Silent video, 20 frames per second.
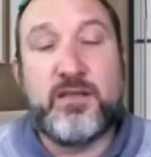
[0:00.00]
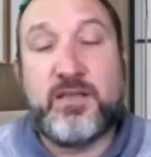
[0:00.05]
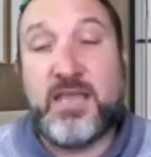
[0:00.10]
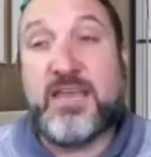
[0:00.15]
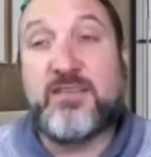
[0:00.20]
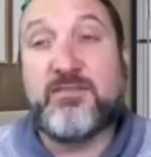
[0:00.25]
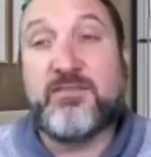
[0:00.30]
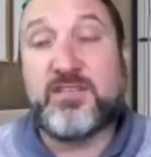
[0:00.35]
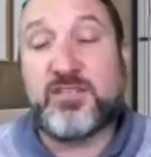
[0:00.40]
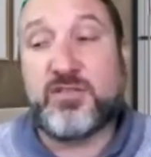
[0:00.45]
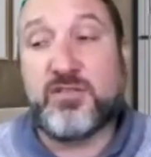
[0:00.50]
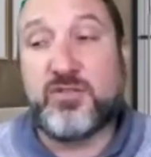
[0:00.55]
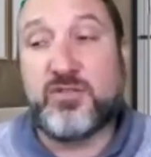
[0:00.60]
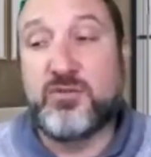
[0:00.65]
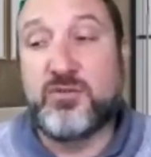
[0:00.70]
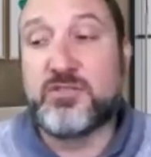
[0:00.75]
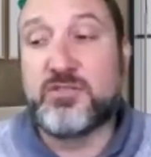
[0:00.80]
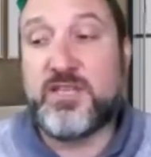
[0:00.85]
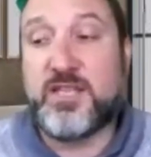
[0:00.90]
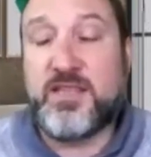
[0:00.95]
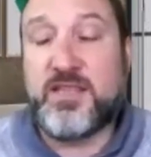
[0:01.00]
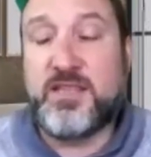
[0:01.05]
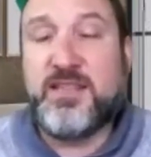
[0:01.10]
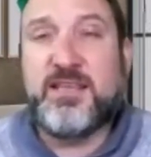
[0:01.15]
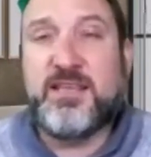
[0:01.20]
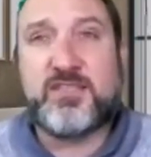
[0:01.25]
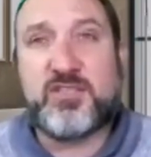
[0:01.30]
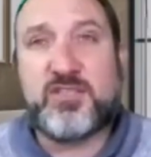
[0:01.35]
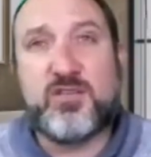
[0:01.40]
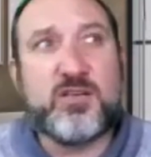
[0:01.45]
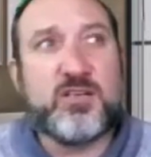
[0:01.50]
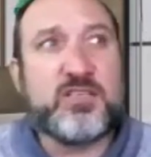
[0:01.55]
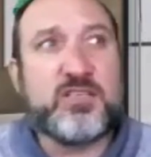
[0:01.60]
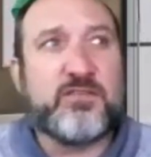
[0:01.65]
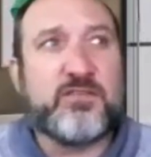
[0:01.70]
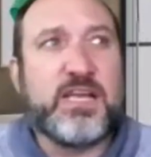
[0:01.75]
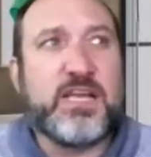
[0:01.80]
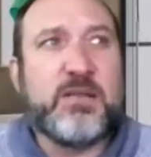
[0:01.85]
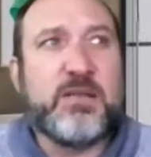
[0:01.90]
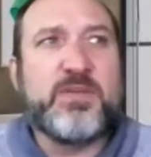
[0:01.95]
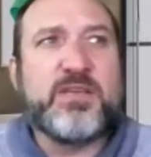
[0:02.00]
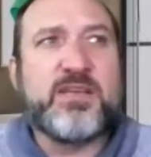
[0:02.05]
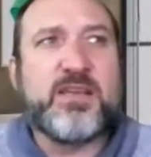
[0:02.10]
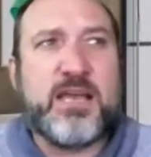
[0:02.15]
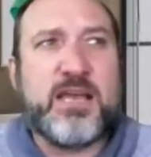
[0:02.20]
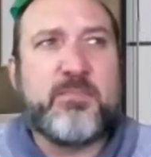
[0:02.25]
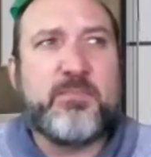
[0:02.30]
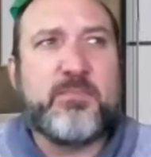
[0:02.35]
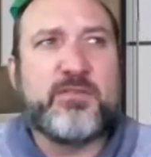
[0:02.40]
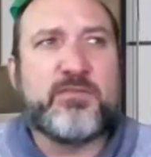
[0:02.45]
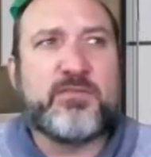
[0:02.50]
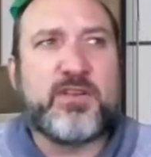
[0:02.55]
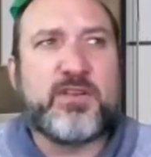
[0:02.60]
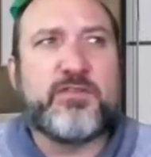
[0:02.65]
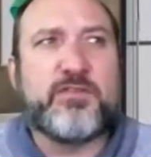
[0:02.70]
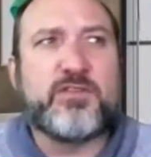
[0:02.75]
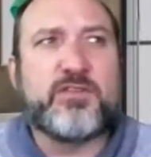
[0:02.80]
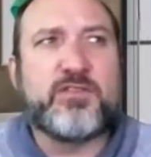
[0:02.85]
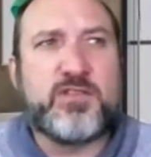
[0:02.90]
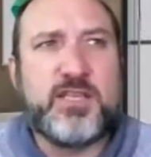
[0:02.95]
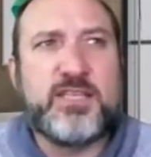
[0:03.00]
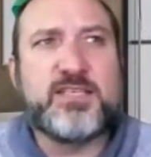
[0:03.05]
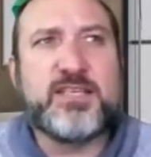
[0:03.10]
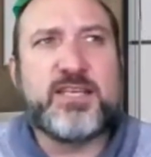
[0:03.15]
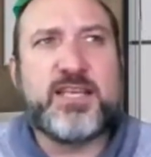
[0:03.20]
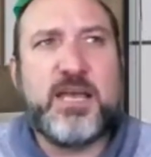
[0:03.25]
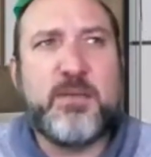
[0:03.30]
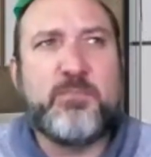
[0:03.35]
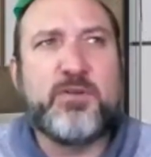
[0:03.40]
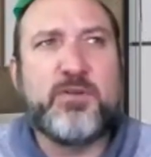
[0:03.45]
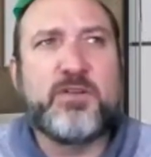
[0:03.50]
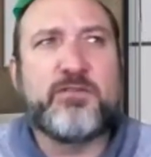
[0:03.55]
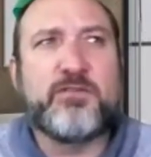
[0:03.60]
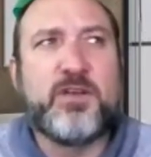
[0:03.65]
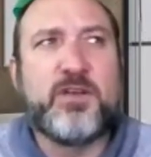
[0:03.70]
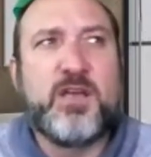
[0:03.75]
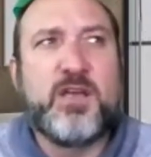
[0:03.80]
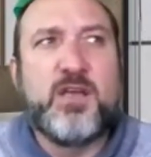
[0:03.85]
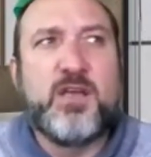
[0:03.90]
gave us the tools, and then they started developing a couple of different, so there's a couple of